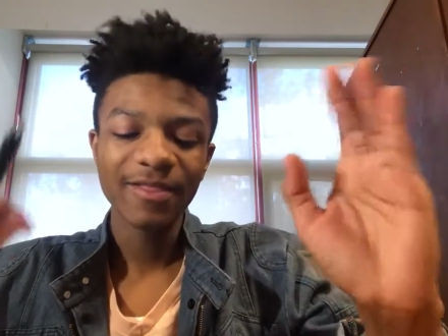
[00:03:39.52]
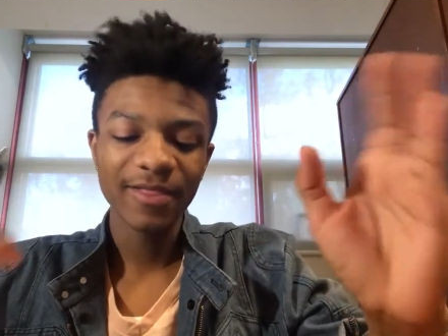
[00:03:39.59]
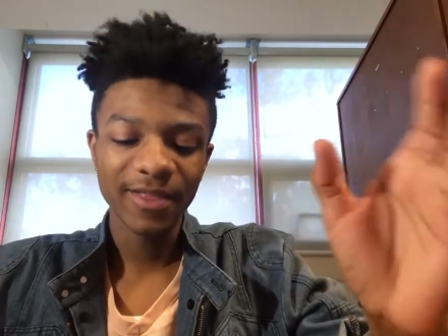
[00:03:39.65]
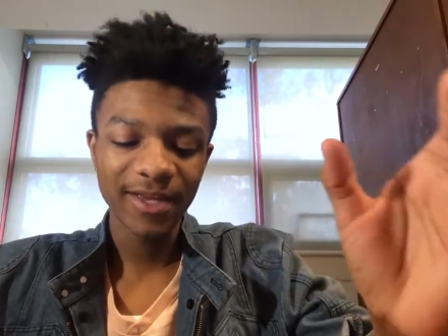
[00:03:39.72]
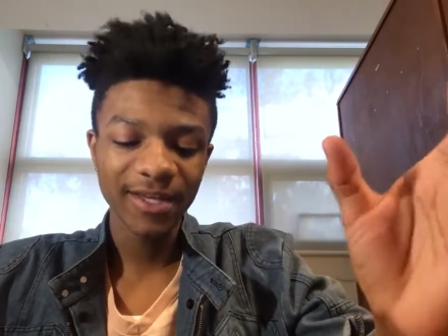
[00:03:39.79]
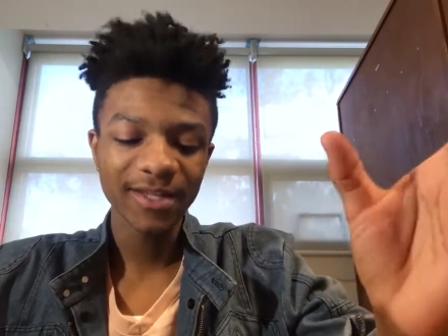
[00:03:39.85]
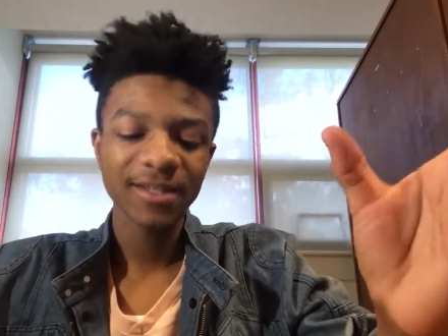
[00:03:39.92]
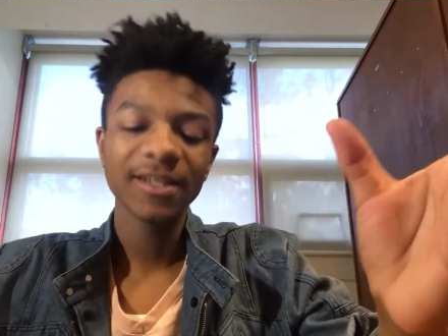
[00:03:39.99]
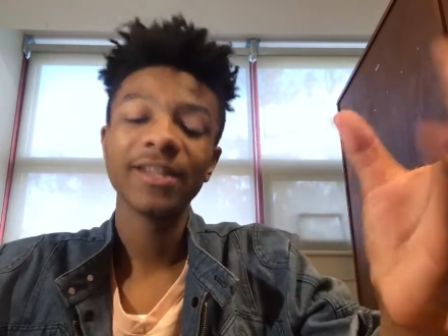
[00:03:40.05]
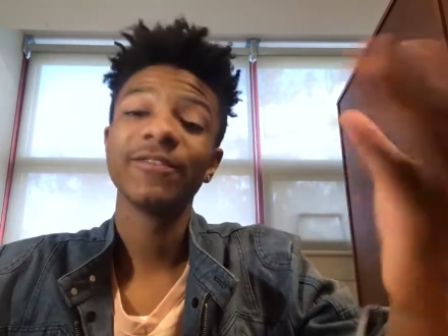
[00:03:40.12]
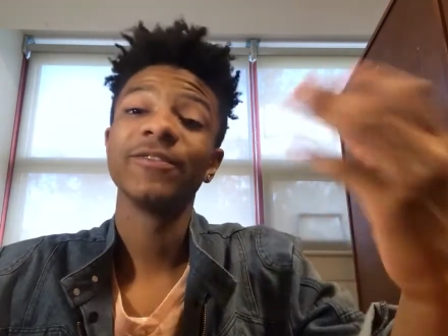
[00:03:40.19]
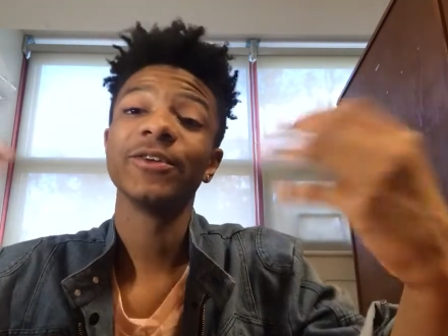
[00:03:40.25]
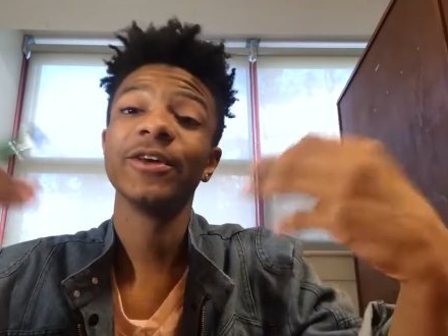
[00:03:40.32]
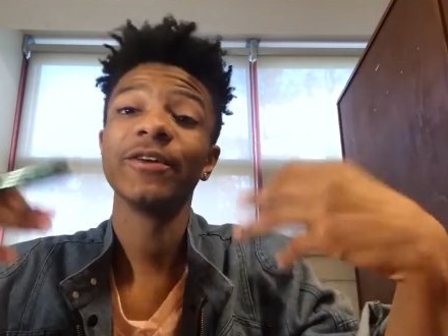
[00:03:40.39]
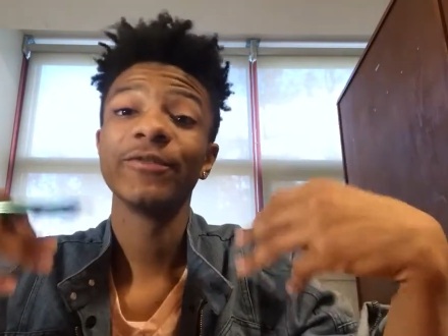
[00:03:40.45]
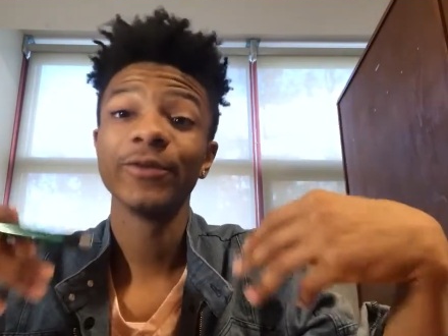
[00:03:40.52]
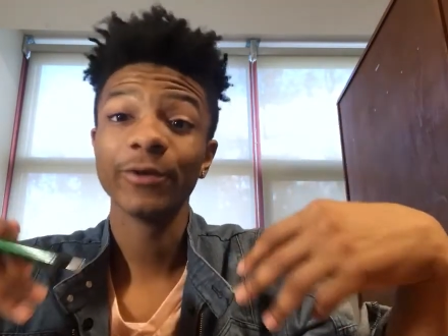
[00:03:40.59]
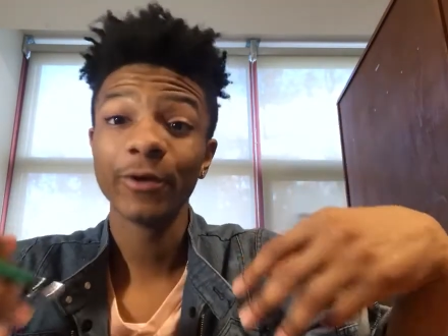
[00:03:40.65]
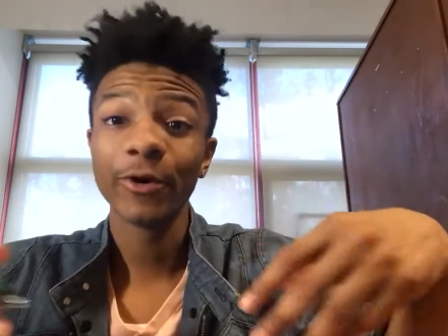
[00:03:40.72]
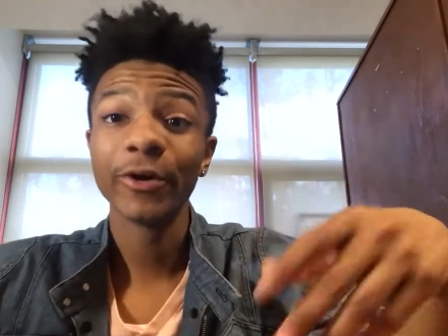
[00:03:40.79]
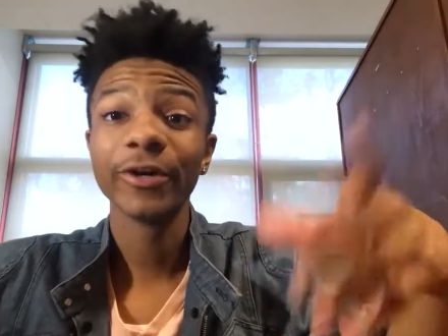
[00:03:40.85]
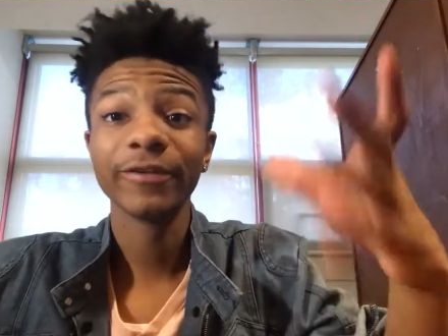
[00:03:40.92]
Then, if you
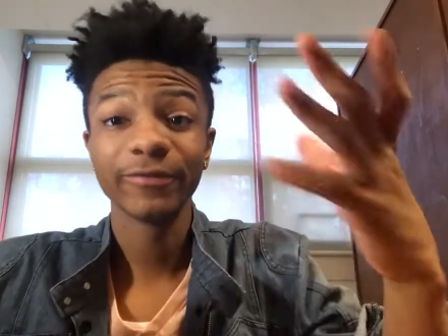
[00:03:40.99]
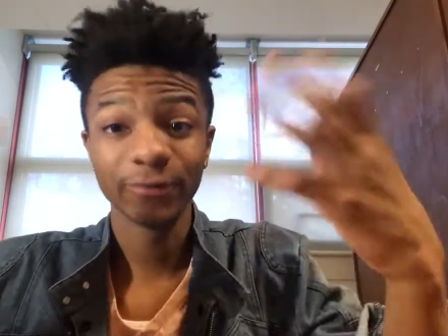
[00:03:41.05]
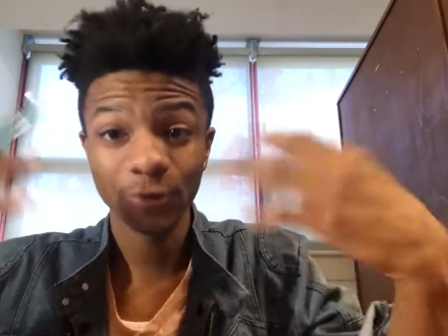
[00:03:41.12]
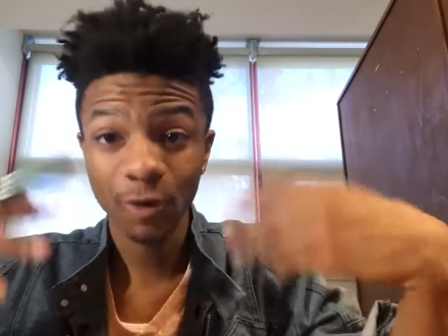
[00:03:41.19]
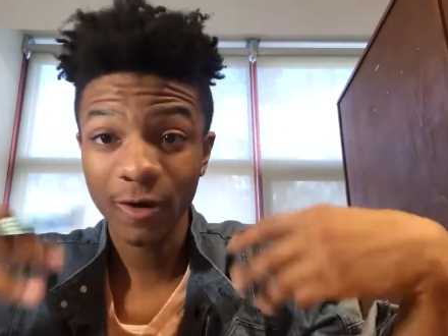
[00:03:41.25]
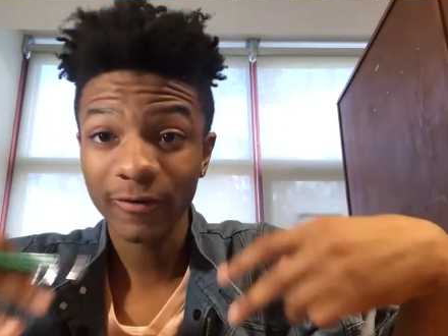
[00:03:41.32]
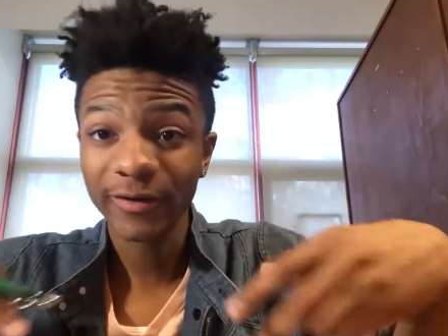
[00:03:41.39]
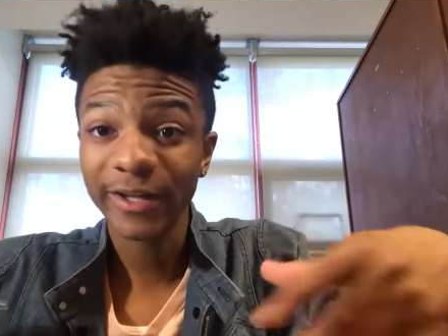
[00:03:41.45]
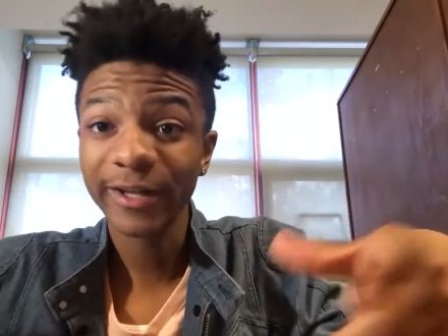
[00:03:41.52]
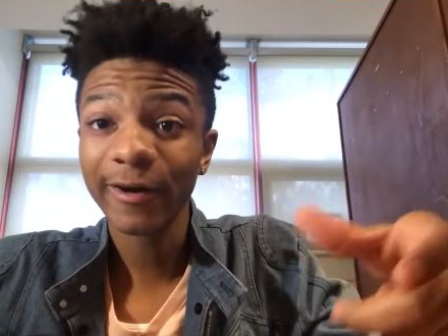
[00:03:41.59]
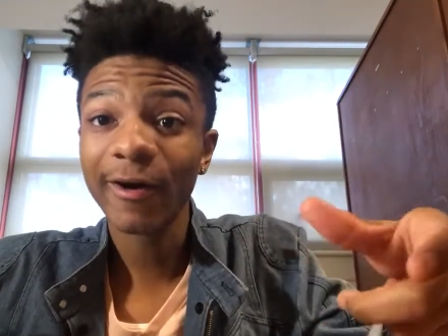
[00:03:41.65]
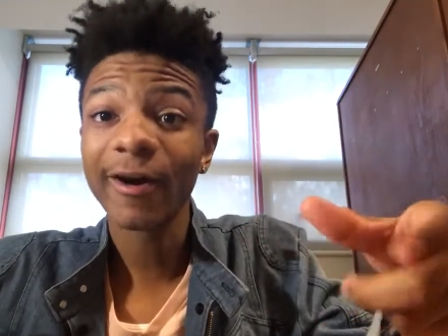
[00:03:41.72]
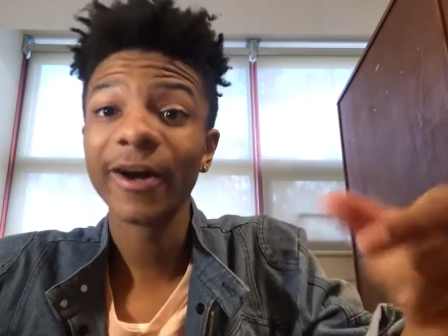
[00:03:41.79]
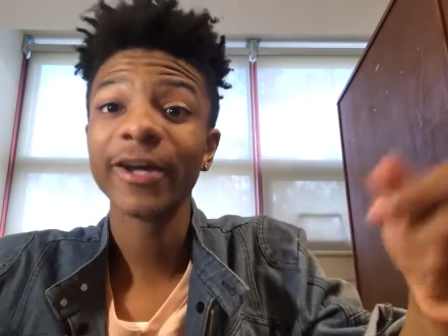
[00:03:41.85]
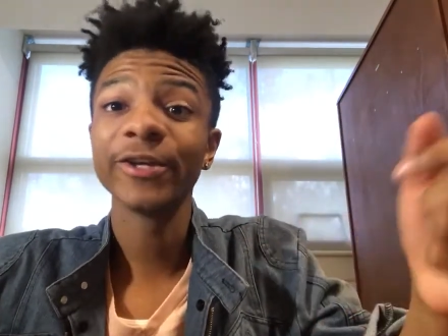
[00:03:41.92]
already are